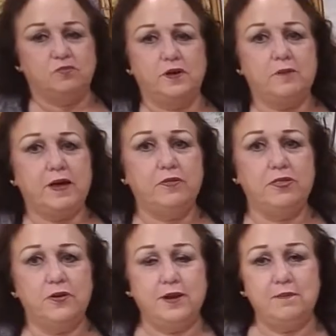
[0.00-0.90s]
been about
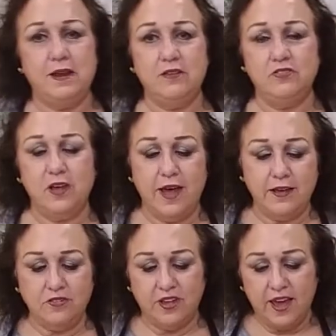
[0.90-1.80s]
30 minutes,
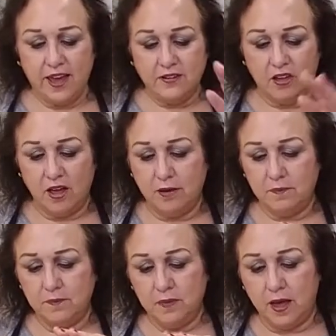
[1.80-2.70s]
guys, and
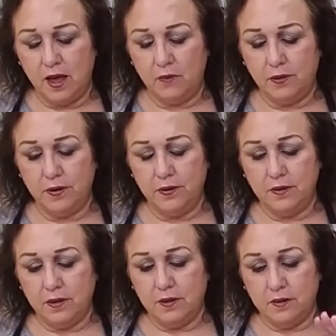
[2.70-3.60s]
our
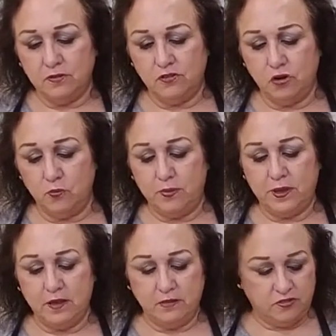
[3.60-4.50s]
soup
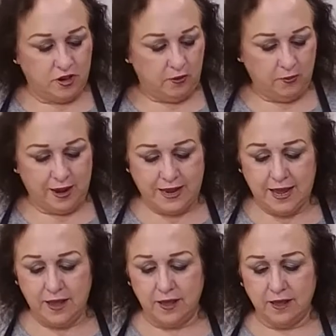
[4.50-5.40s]
is
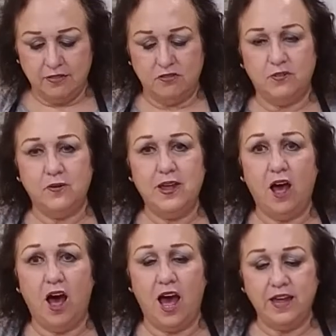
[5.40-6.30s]
ready. It's very
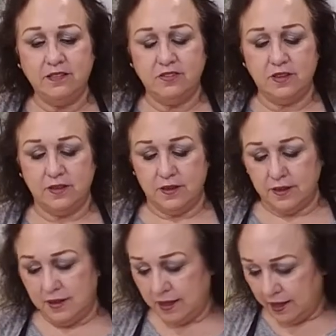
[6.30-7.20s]
hot,
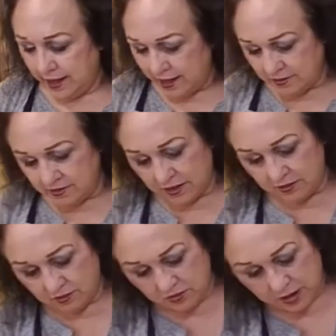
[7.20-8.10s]
and
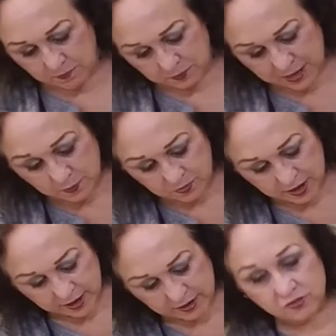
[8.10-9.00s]
it beeped,
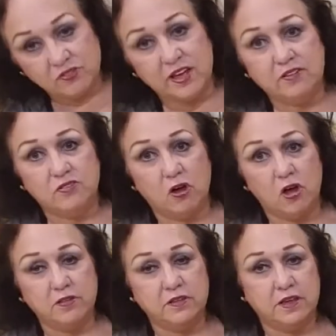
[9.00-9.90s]
and it says
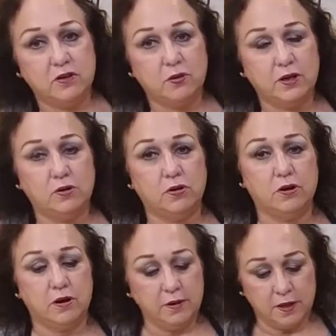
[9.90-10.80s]
on the quick
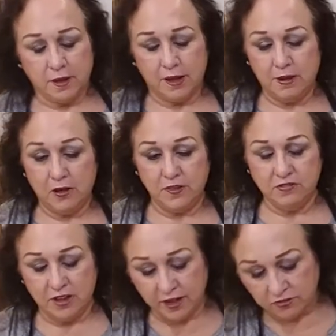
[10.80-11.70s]
cooker, on the
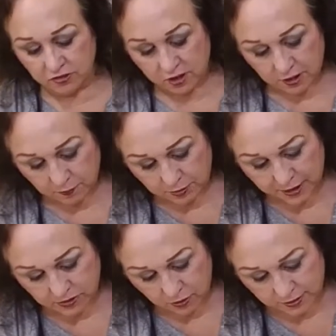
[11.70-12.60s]
Deluxe
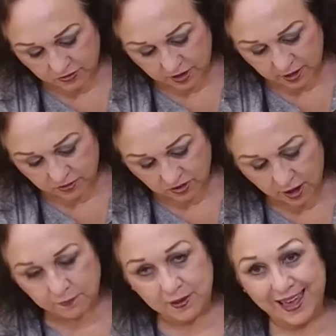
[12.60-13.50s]
blender, it says
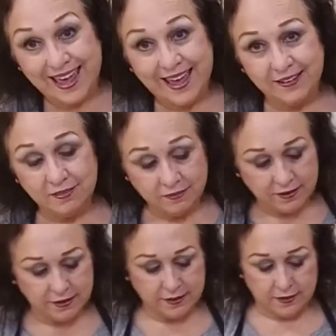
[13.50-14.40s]
end.
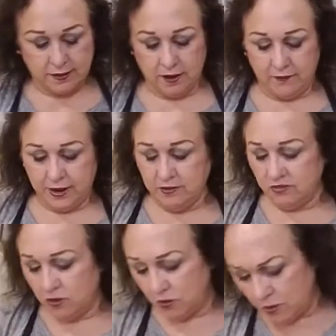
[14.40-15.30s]
All right, so